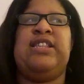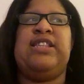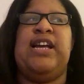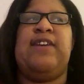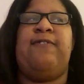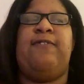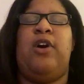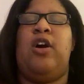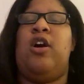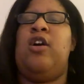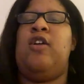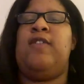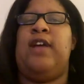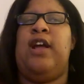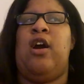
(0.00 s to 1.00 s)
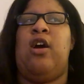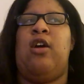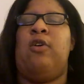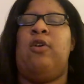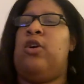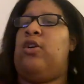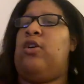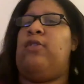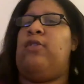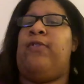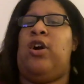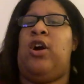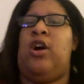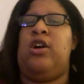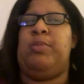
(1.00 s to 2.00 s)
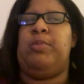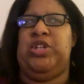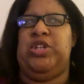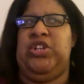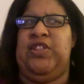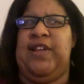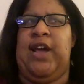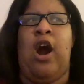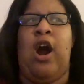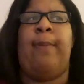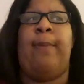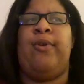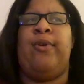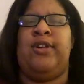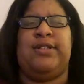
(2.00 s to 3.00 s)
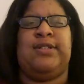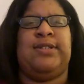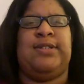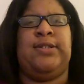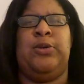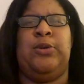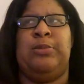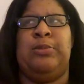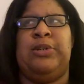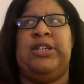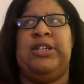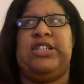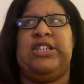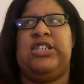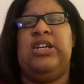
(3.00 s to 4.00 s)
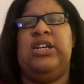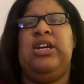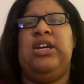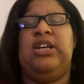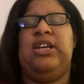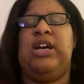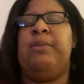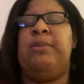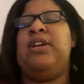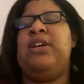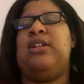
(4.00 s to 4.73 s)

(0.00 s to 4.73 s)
like for her in particular, they harp her on it so much. I mean,